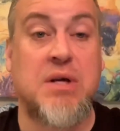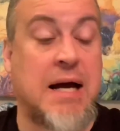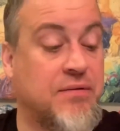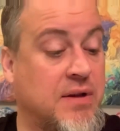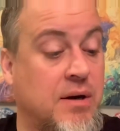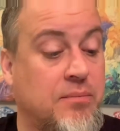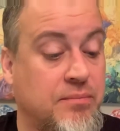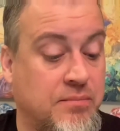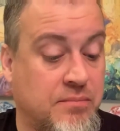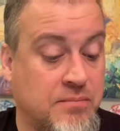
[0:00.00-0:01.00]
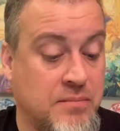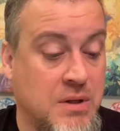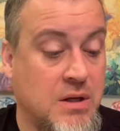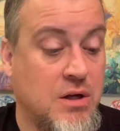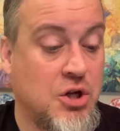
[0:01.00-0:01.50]
got them,
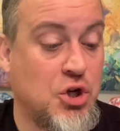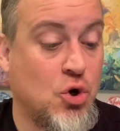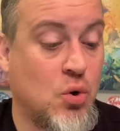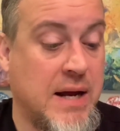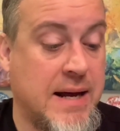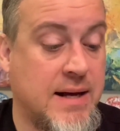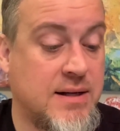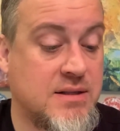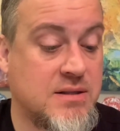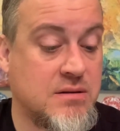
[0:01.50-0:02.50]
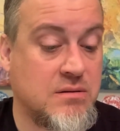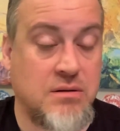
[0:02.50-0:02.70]
you know, as